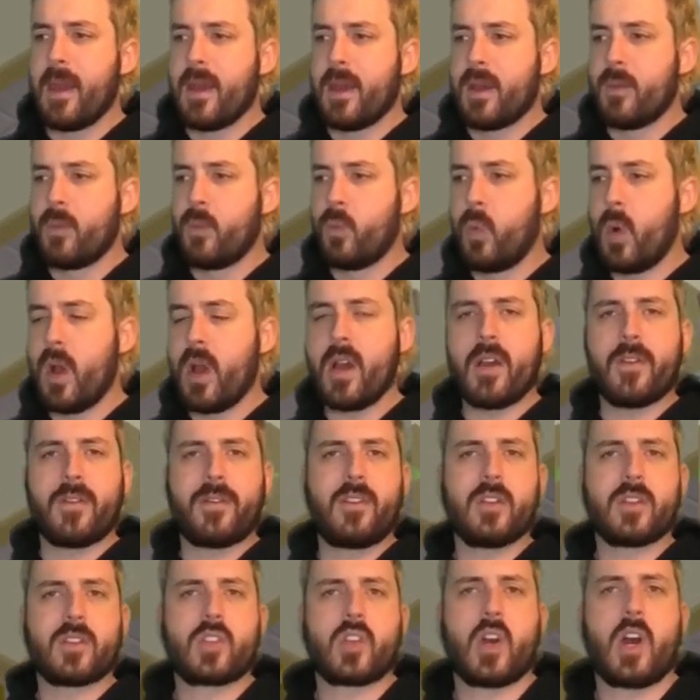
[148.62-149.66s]
worth
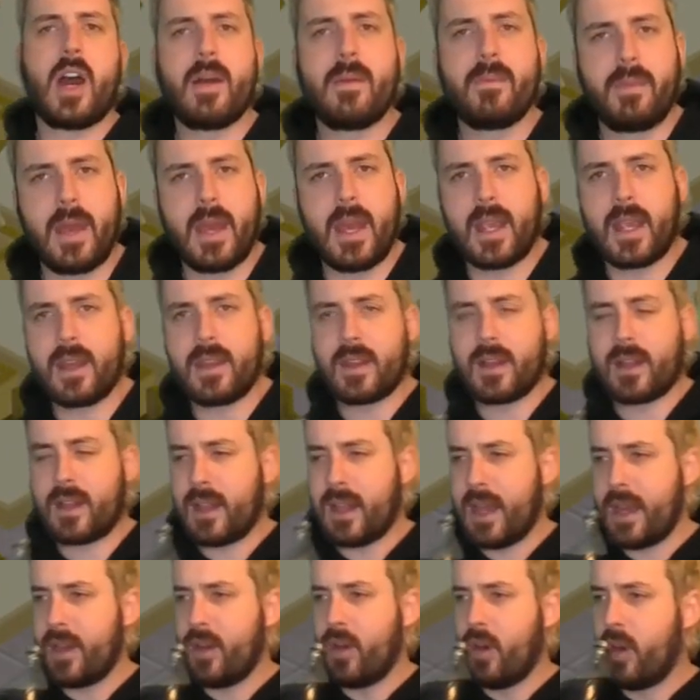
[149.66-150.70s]
your time being in the
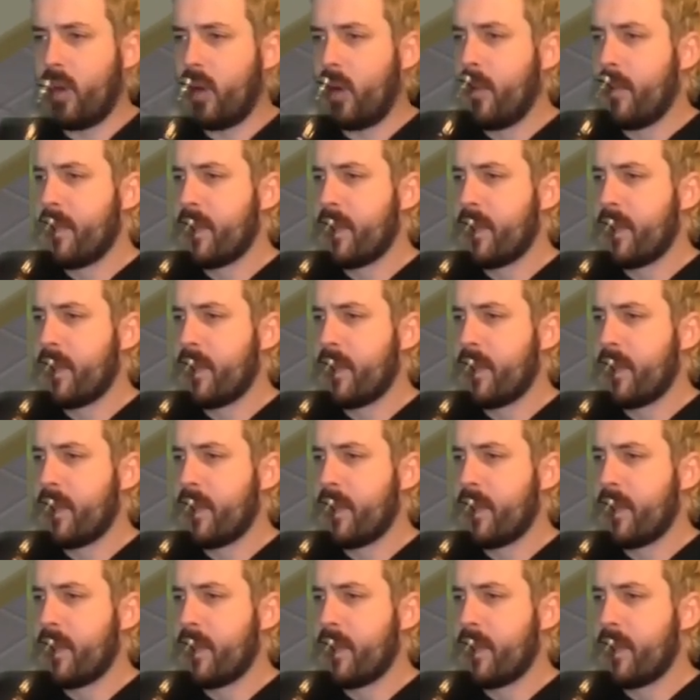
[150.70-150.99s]
clan hole.